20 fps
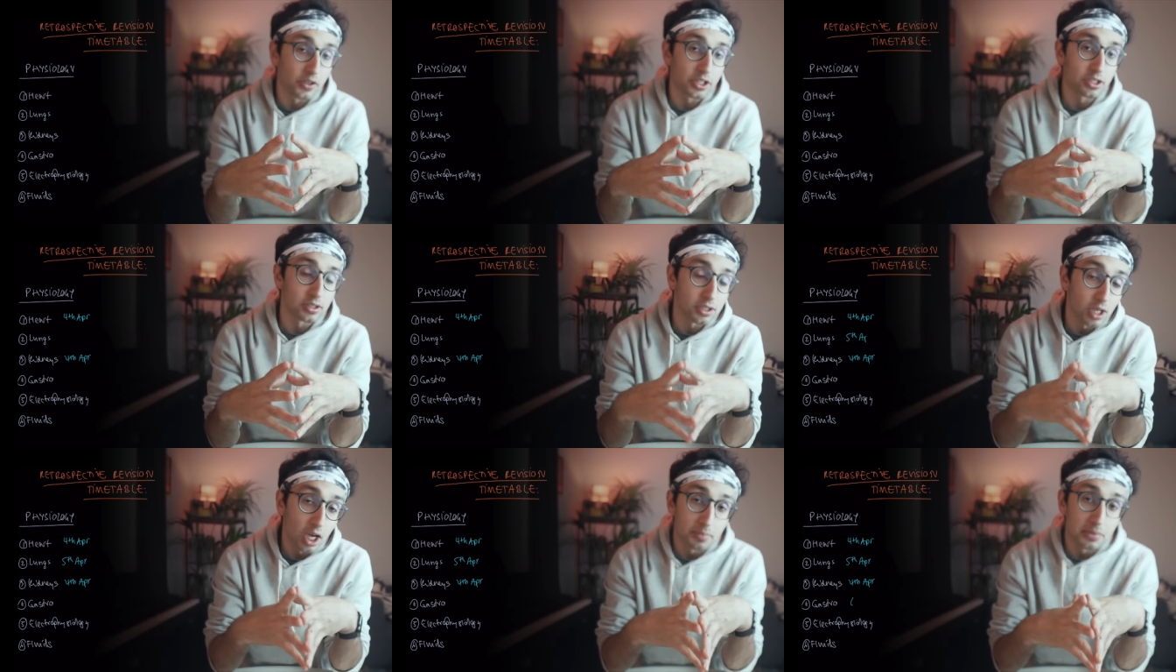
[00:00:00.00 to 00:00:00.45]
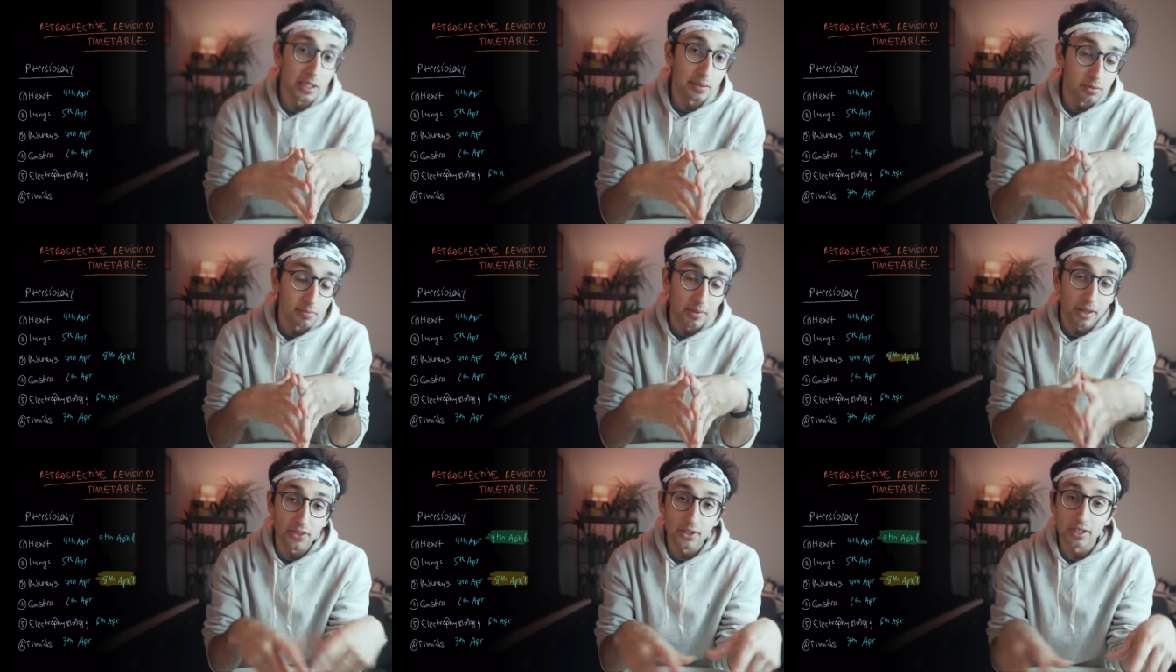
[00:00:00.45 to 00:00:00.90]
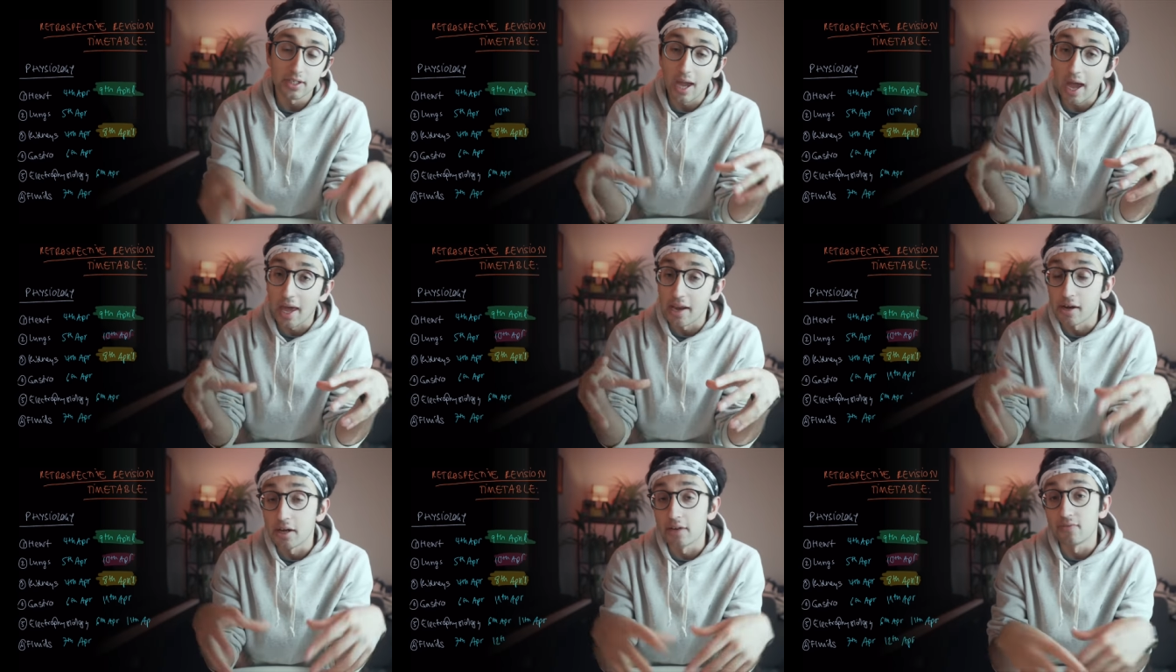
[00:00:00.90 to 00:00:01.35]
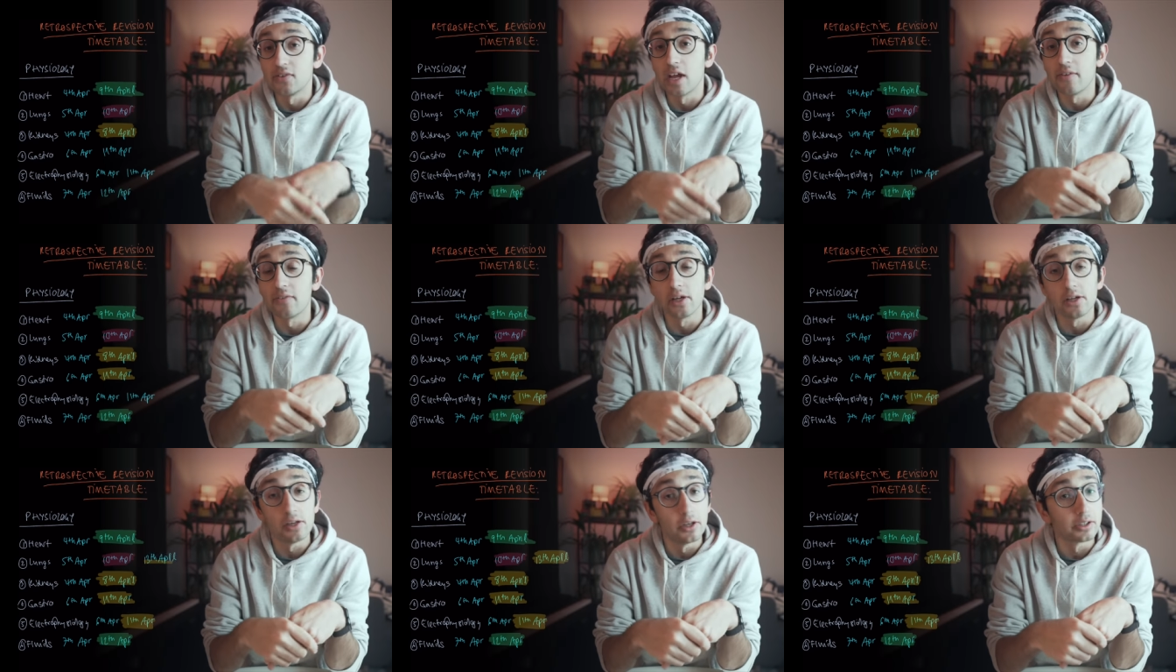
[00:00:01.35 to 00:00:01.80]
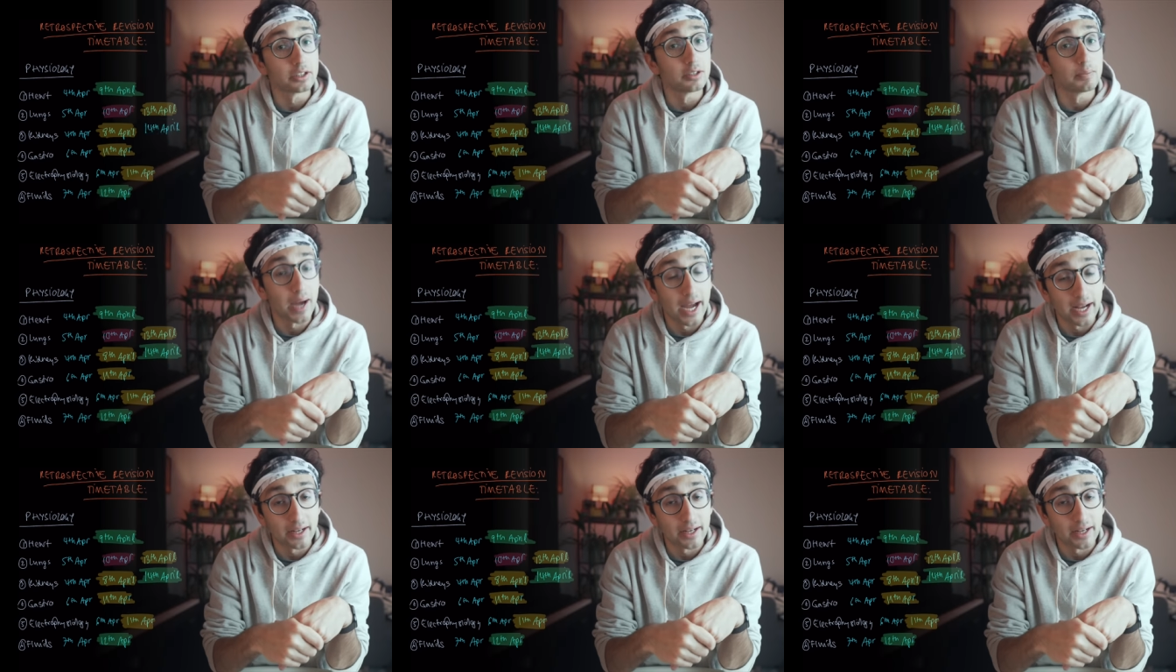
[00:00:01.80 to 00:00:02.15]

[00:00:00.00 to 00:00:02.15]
revision timetable method, and I've never looked